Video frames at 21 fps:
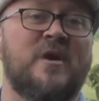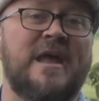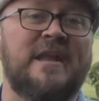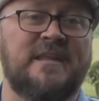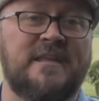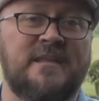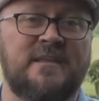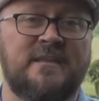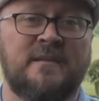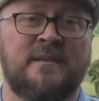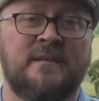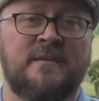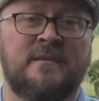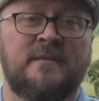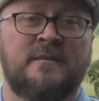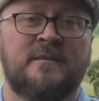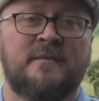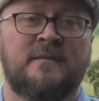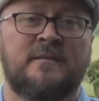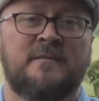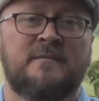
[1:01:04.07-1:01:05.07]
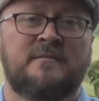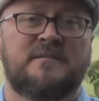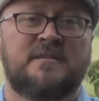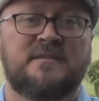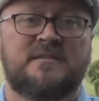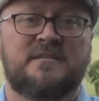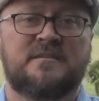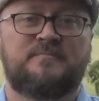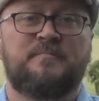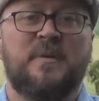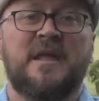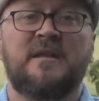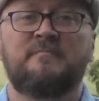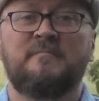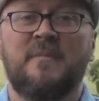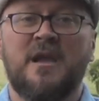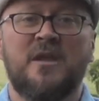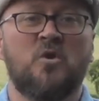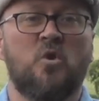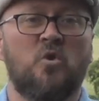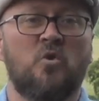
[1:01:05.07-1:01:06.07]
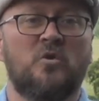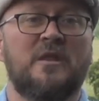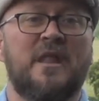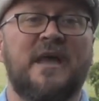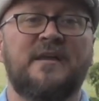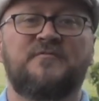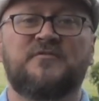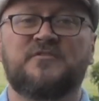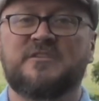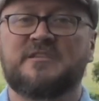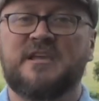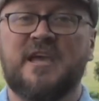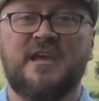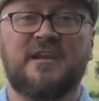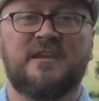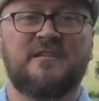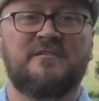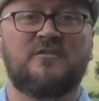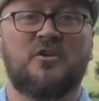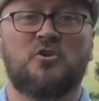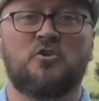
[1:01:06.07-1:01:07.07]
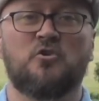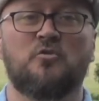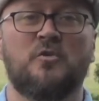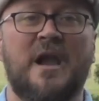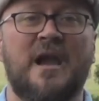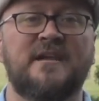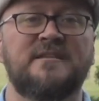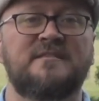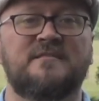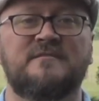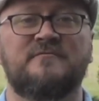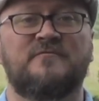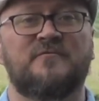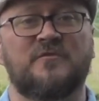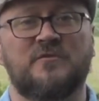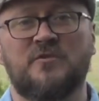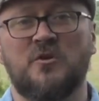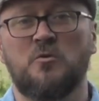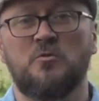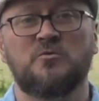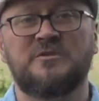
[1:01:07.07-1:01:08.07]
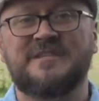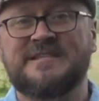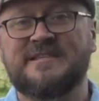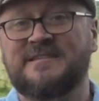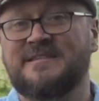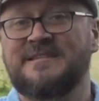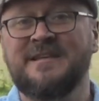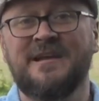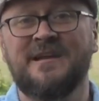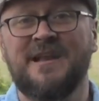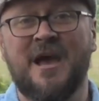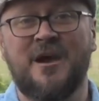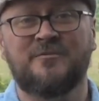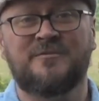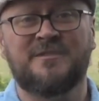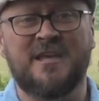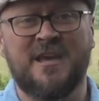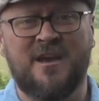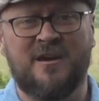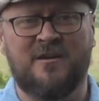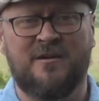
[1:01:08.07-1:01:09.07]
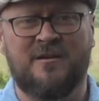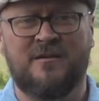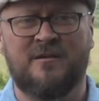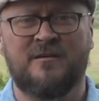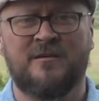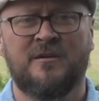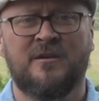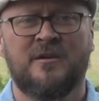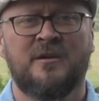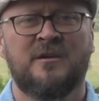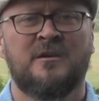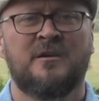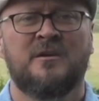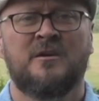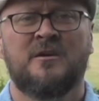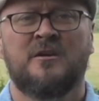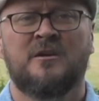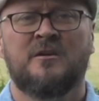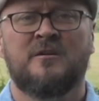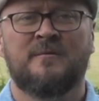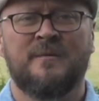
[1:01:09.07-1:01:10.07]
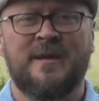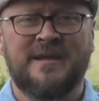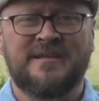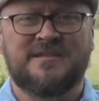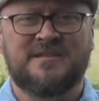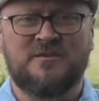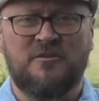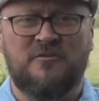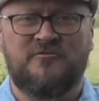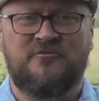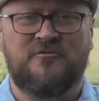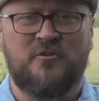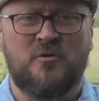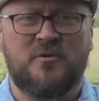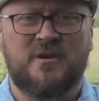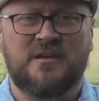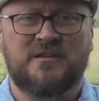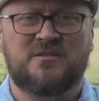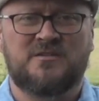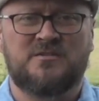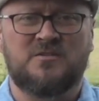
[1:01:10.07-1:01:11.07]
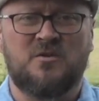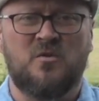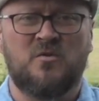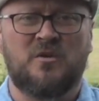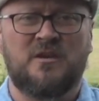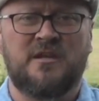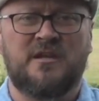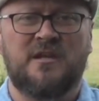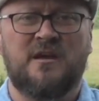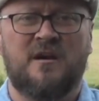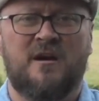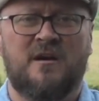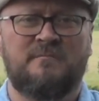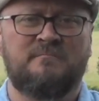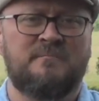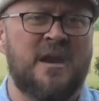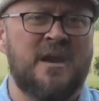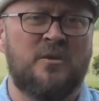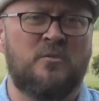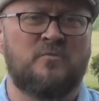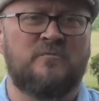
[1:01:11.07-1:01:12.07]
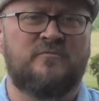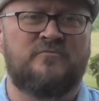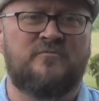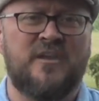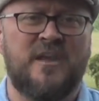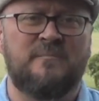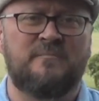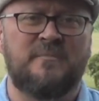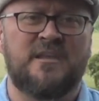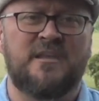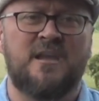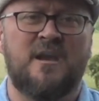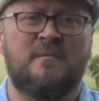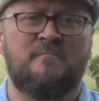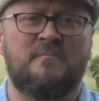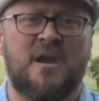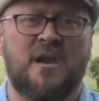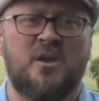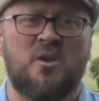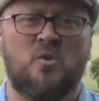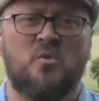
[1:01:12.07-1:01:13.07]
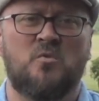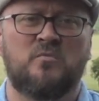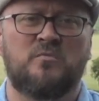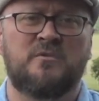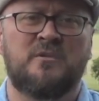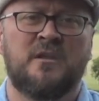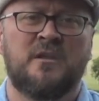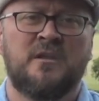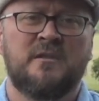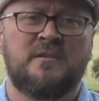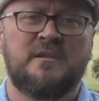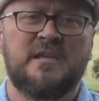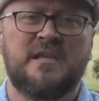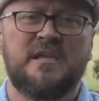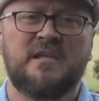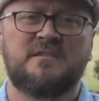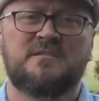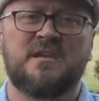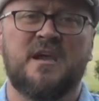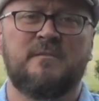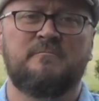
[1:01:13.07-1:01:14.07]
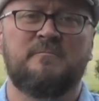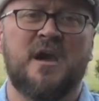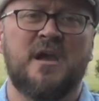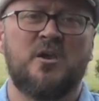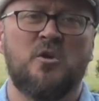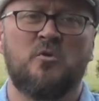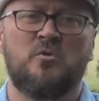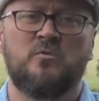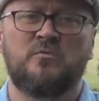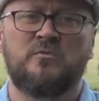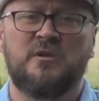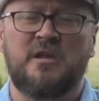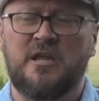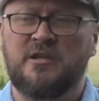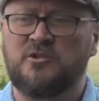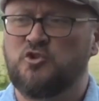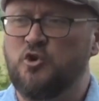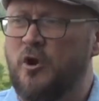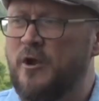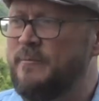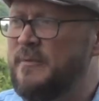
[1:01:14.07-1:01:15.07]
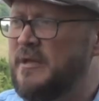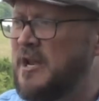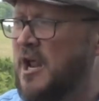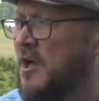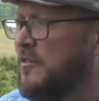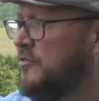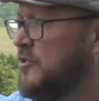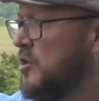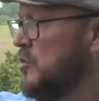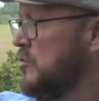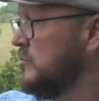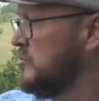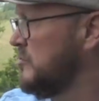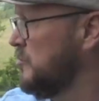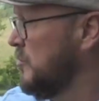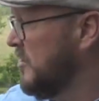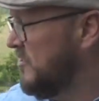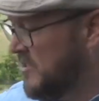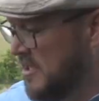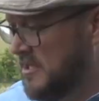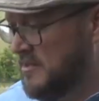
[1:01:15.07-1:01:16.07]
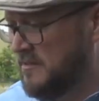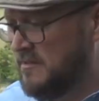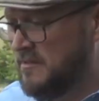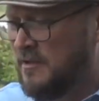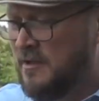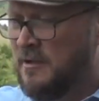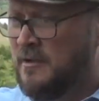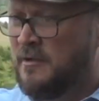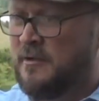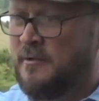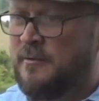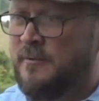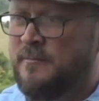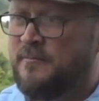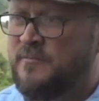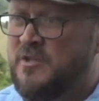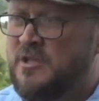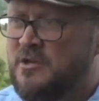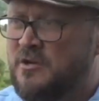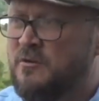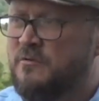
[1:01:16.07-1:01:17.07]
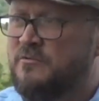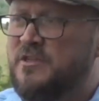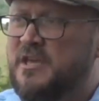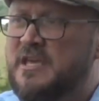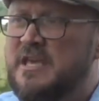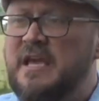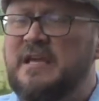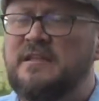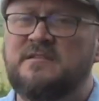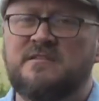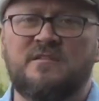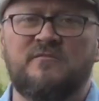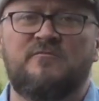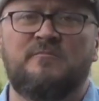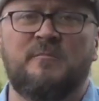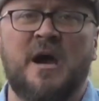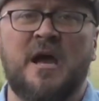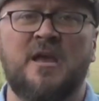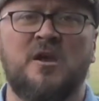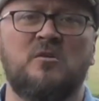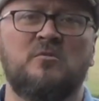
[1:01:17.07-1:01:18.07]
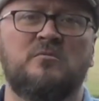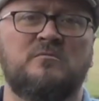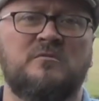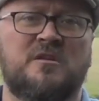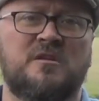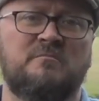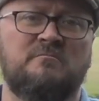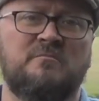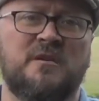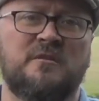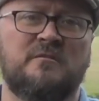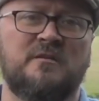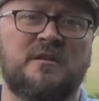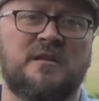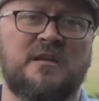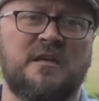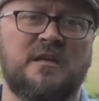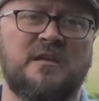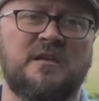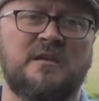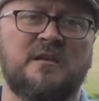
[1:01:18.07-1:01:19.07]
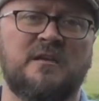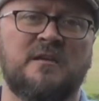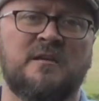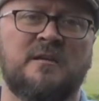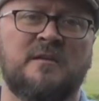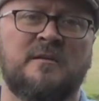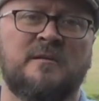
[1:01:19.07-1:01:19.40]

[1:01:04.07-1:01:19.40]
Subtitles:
ready to spend my whole life scanning the horizon for those still out there? Or am I still focused only on my own family, on my own needs, on my own enjoyment, on those within, you know, the gates of my own community?